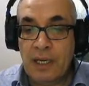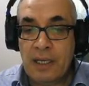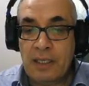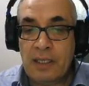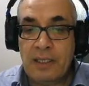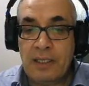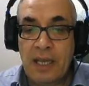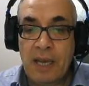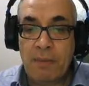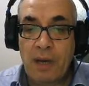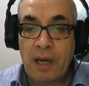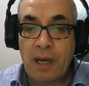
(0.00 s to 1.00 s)
The same,
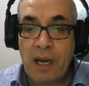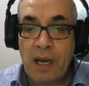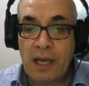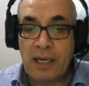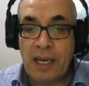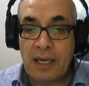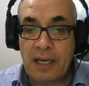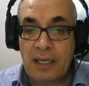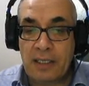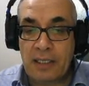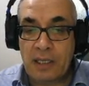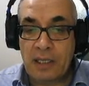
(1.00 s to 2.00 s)
again,
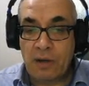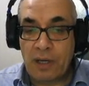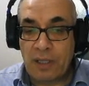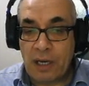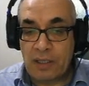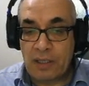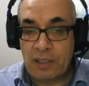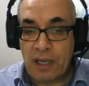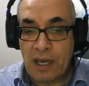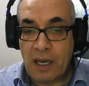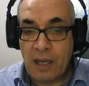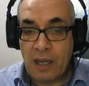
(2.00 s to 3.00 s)
this is the correct answer,
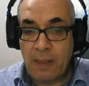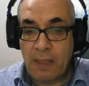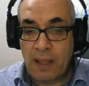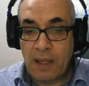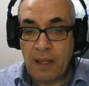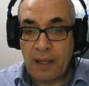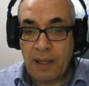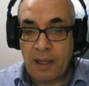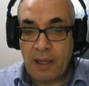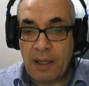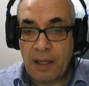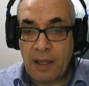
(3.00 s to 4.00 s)

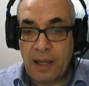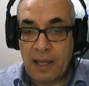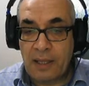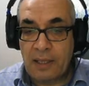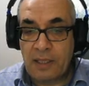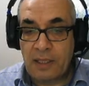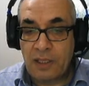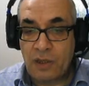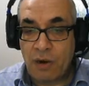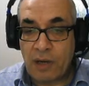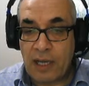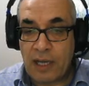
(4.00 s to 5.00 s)
and this is
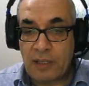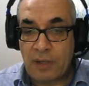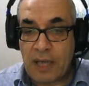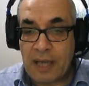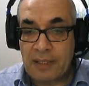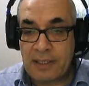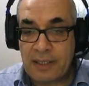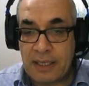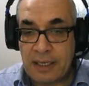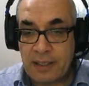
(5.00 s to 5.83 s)
wrong, as you can see.